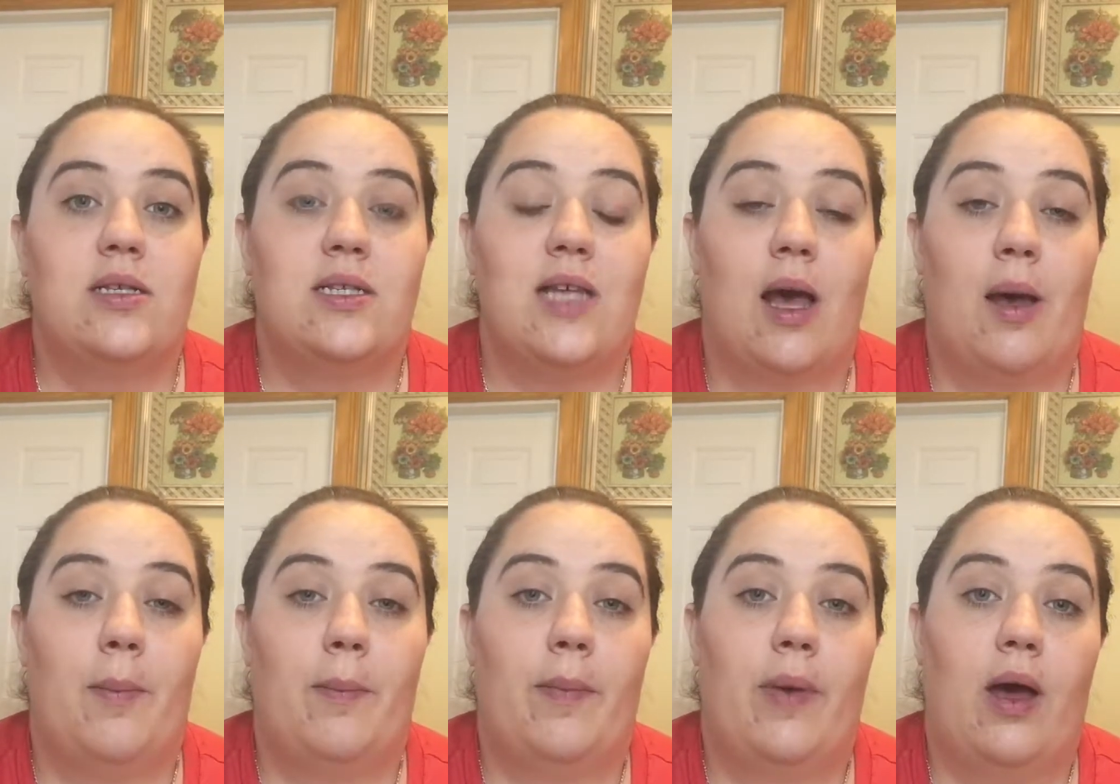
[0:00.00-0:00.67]

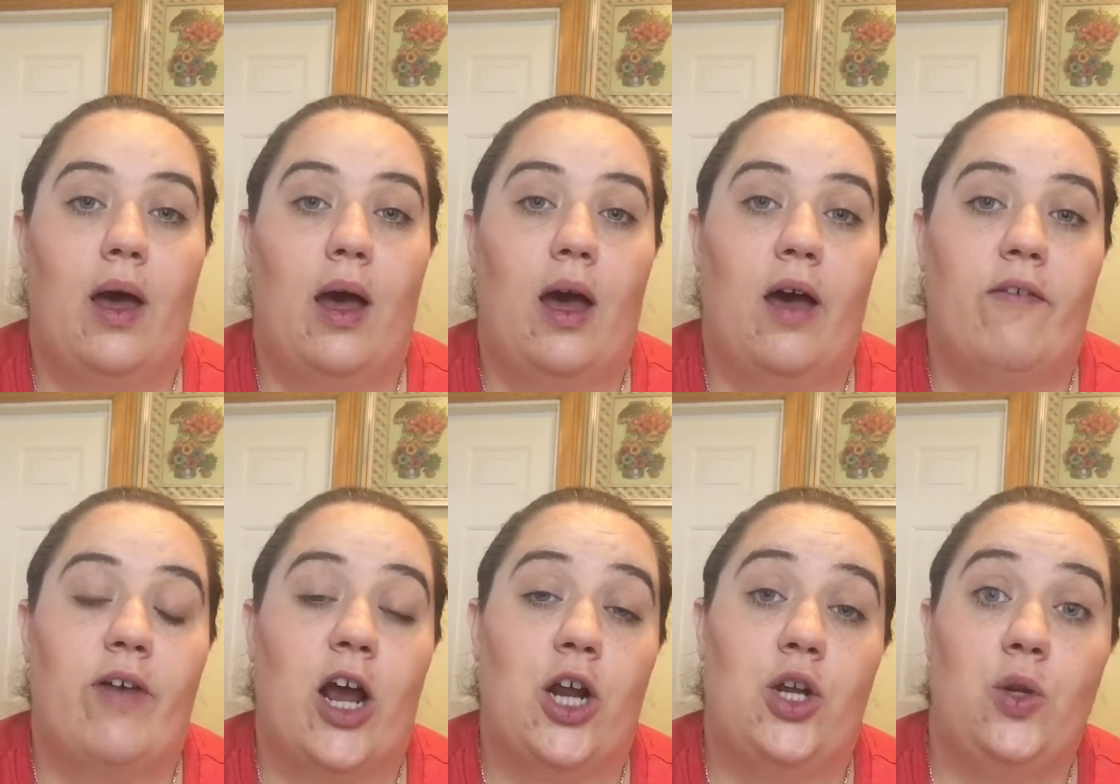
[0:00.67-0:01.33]
some
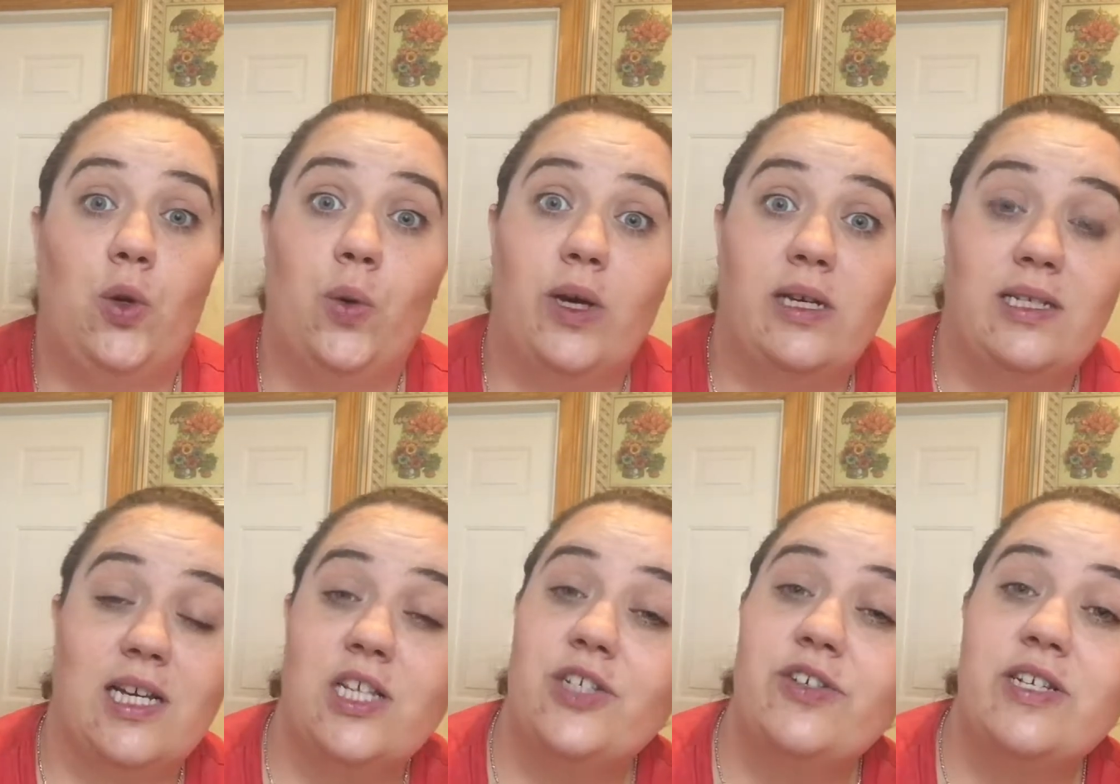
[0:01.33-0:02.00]
of our new
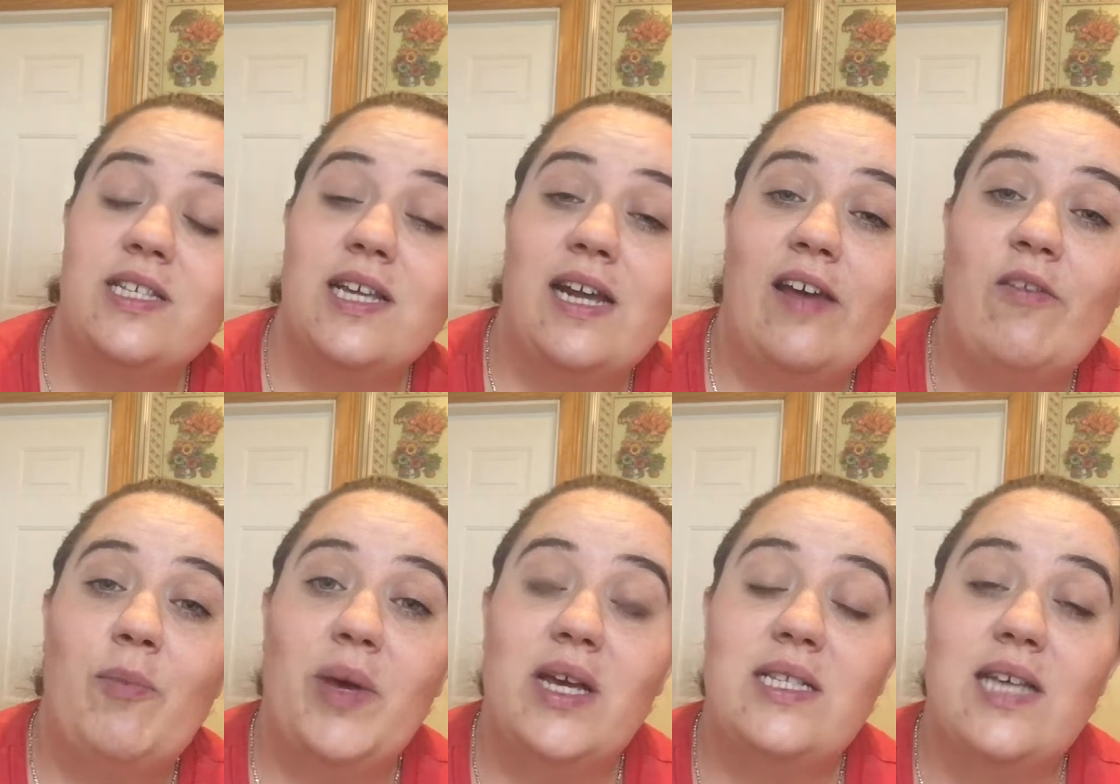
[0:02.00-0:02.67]
accessories that
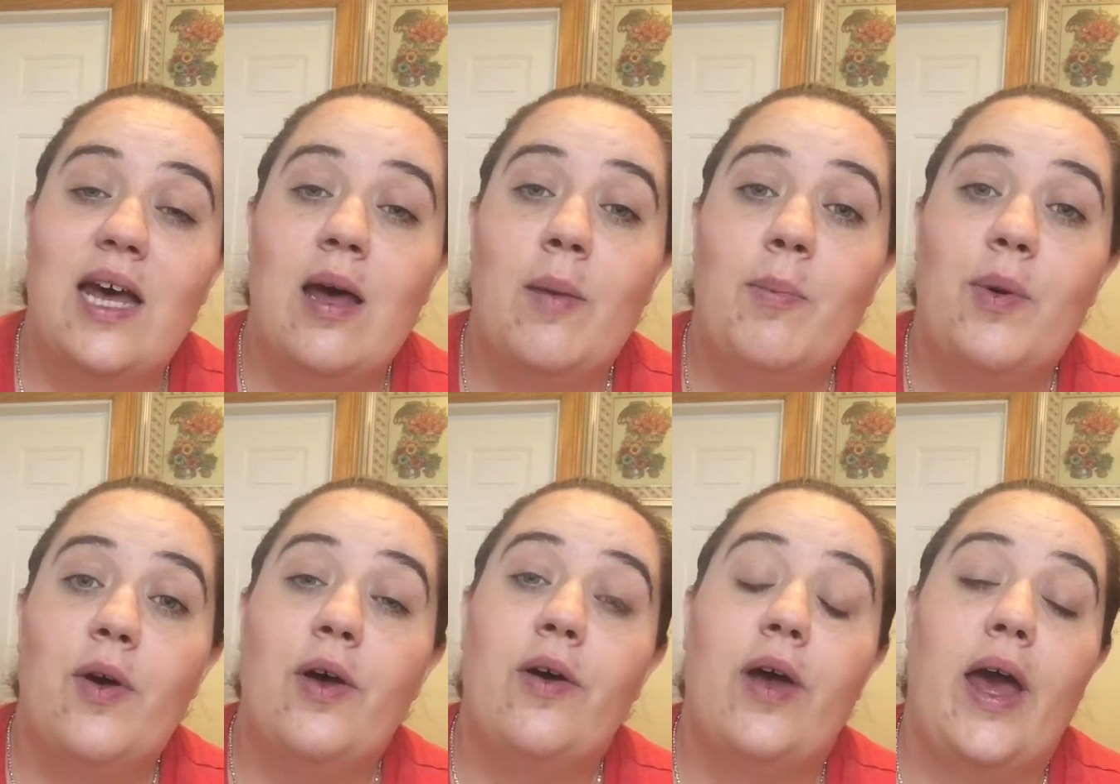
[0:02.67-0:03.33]
I've picked up
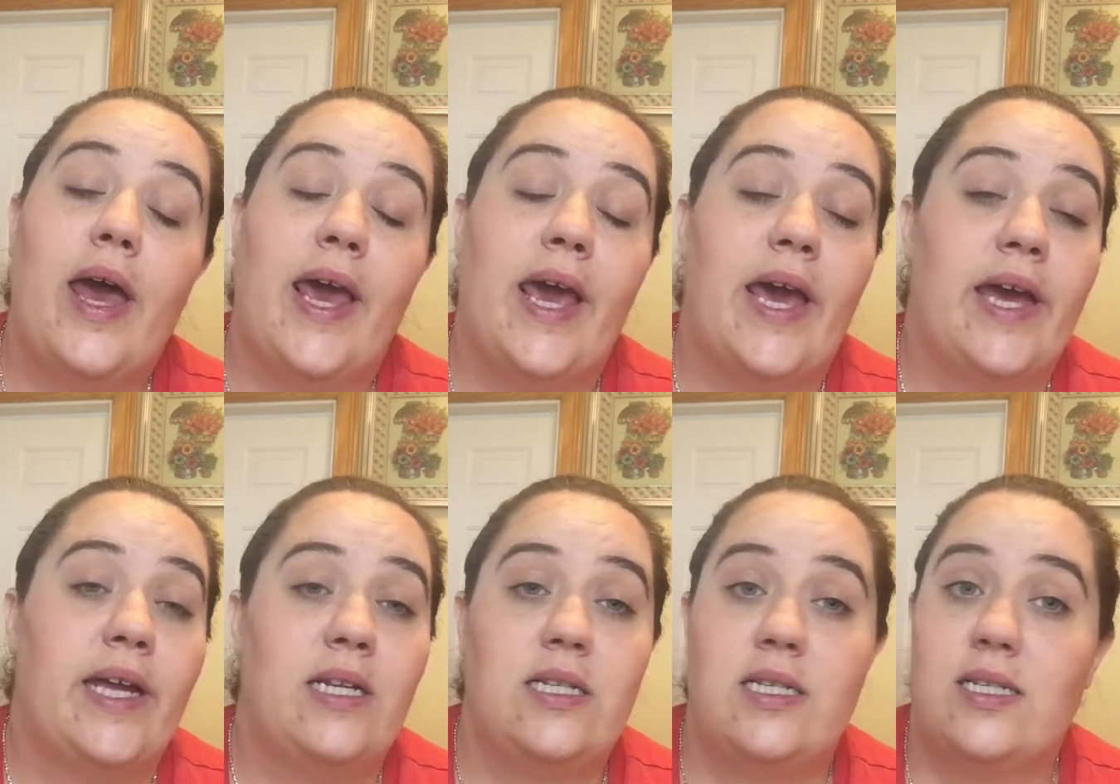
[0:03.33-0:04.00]

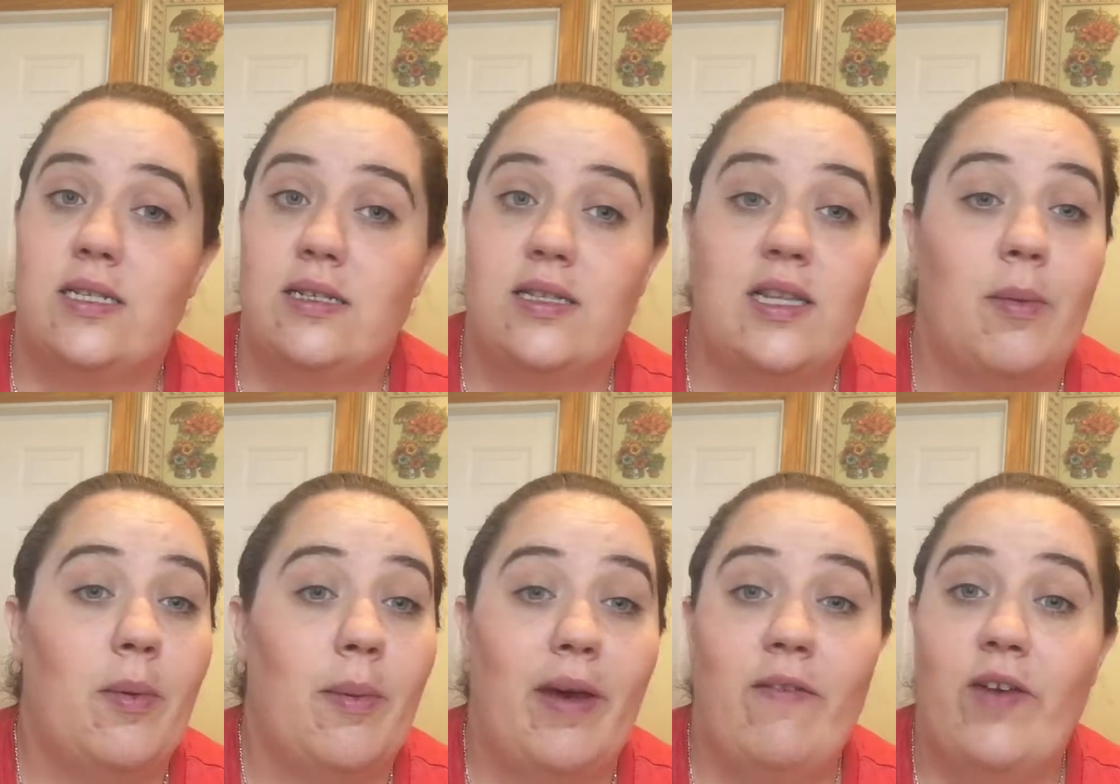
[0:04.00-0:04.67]
and
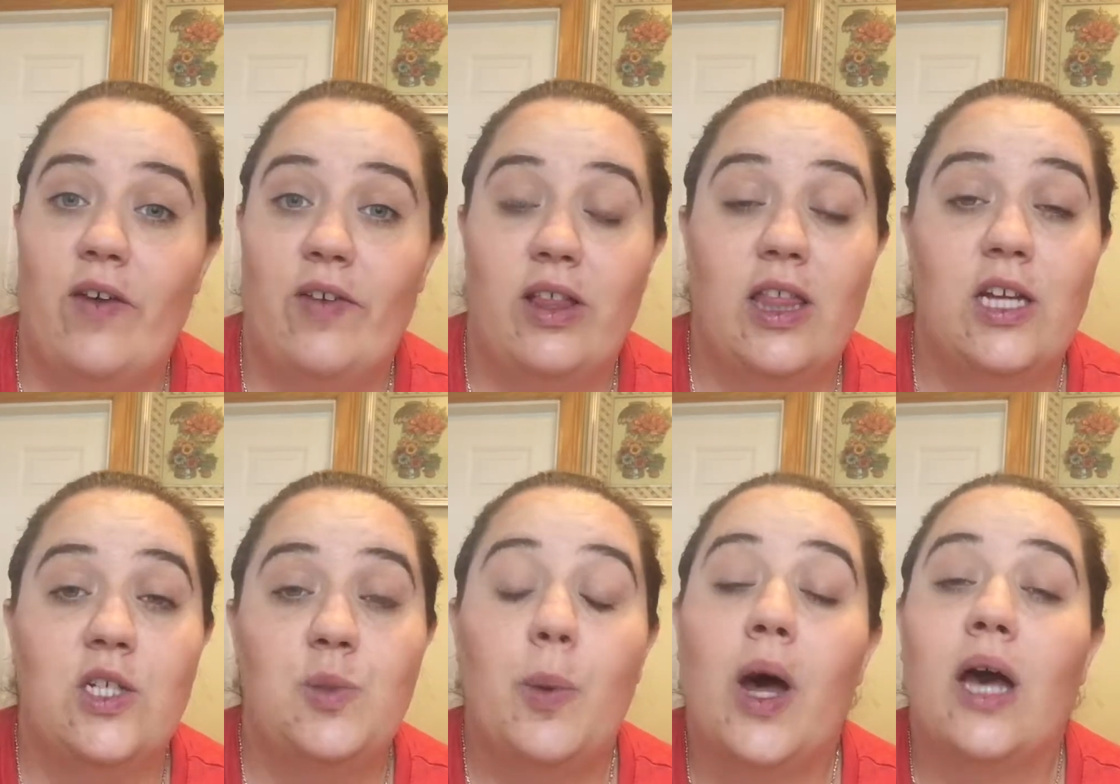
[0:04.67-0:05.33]
some of my favorite
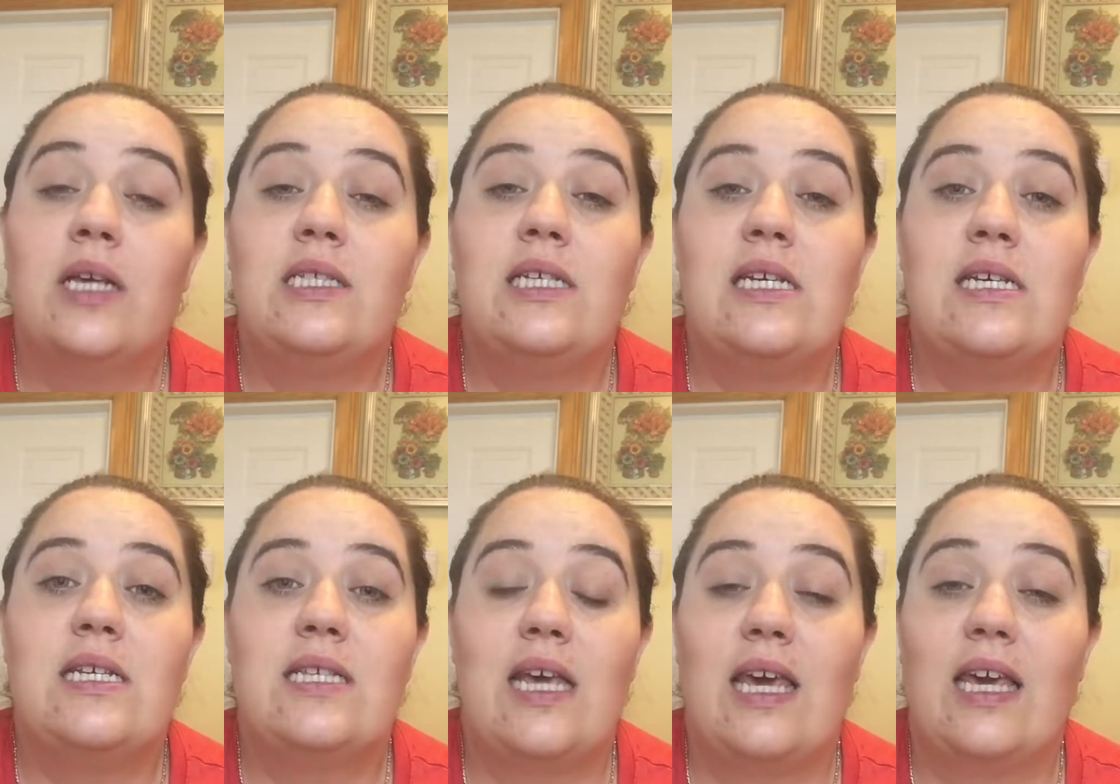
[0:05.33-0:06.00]
lunch
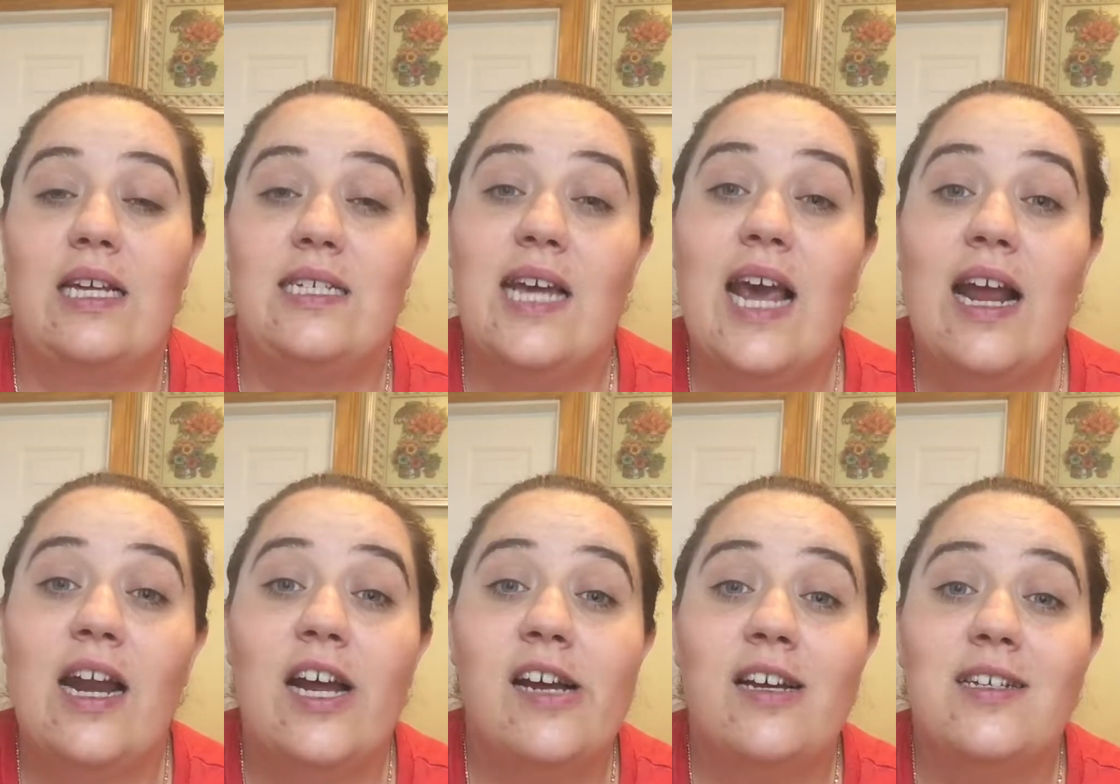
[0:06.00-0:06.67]
boxes and
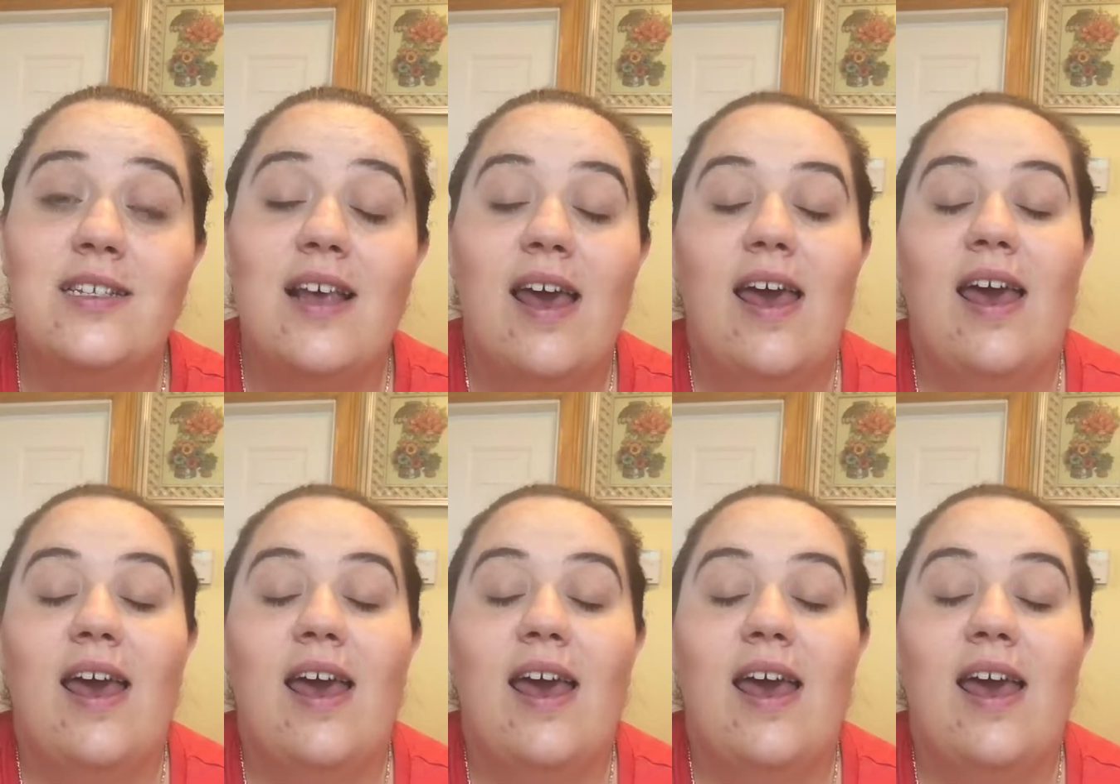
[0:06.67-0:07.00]
containers